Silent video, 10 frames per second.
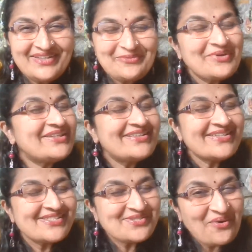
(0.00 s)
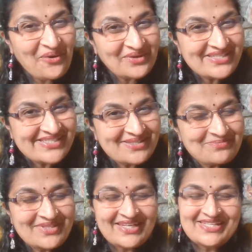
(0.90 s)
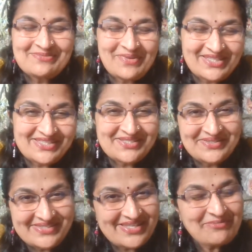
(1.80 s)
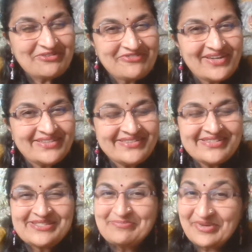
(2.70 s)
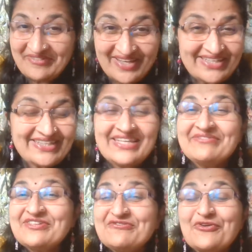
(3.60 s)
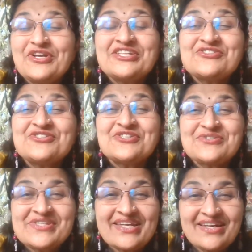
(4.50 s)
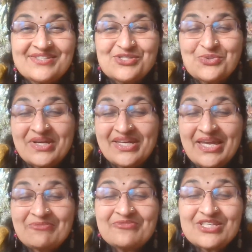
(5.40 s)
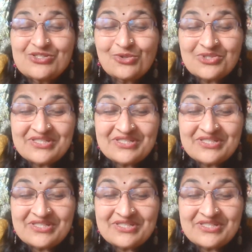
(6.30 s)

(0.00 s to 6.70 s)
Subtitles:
Whether it's the hockey team that has made it to the semifinals, Bhavani Devi for introducing us to a game we don't